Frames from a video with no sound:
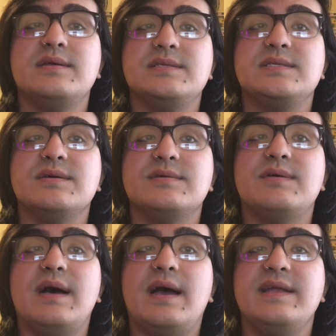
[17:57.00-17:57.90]

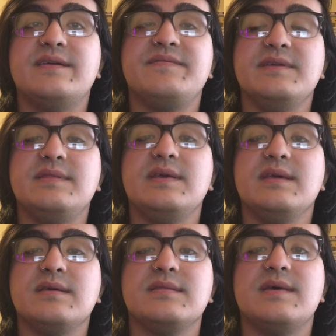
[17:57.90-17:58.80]
So I definitely
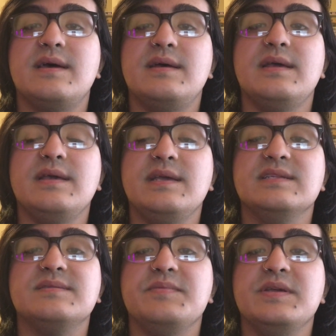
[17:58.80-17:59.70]
think that
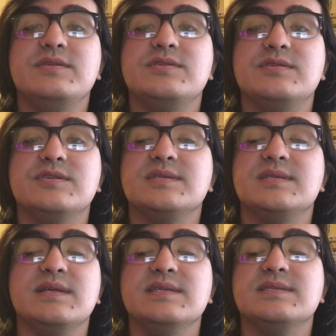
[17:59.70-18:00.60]
hate speech just
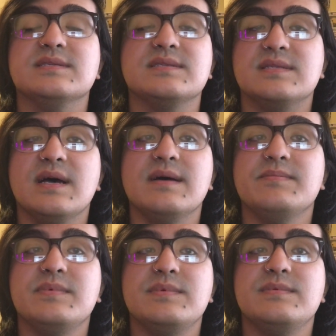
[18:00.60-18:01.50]
needs to stop.
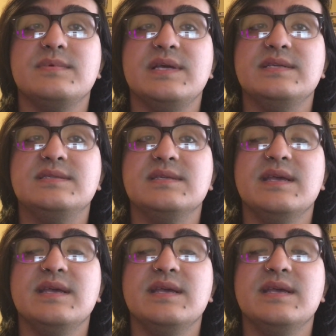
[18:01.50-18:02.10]
It's